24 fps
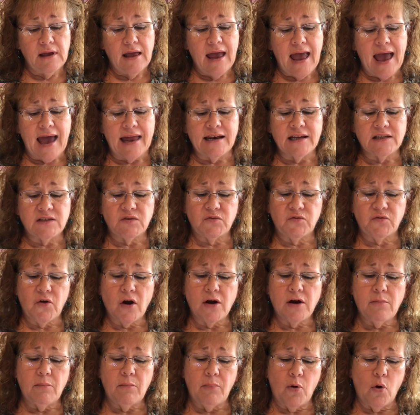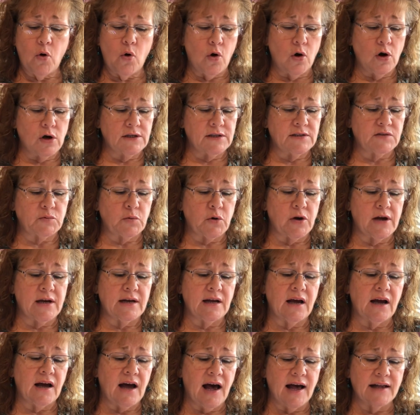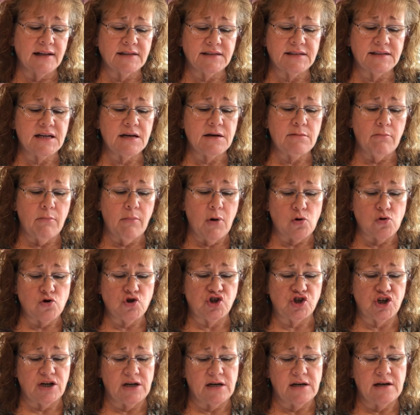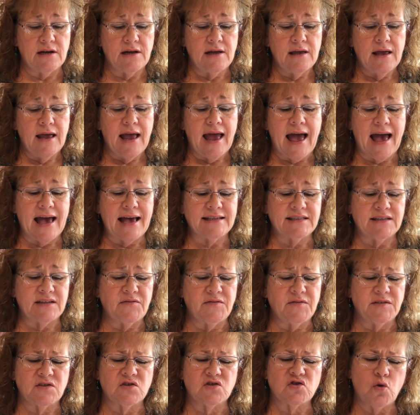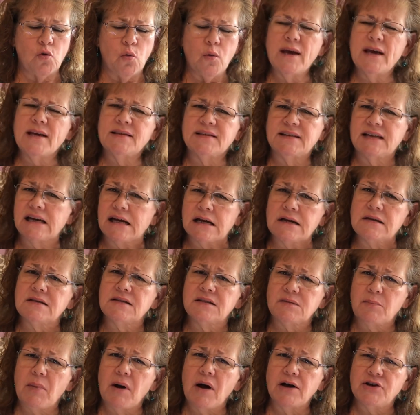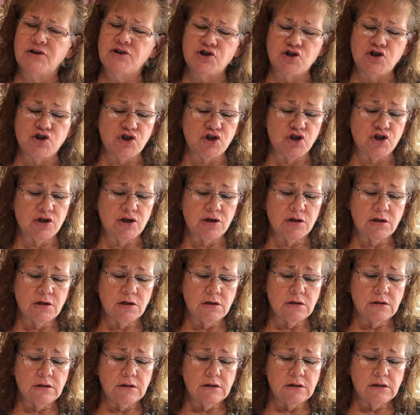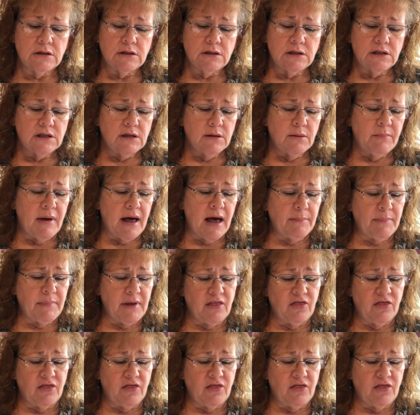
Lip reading: and his front paws were in constant motion, as if squeezing a sponge. Poppy